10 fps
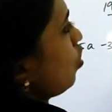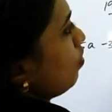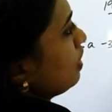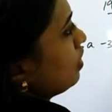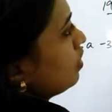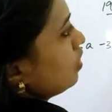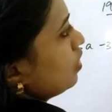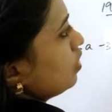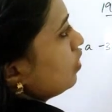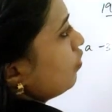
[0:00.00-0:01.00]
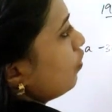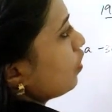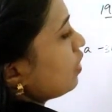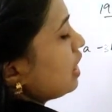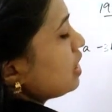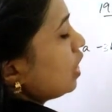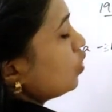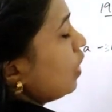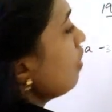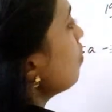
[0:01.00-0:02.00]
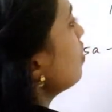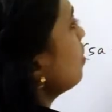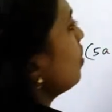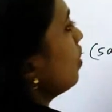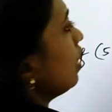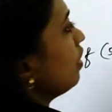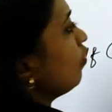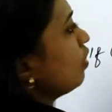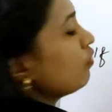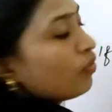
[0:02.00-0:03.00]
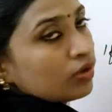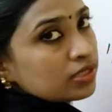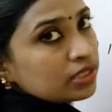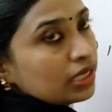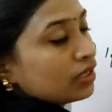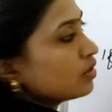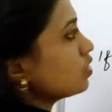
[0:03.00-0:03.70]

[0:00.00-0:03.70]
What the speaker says: common. 4 3s are 12 and 1 4 is here.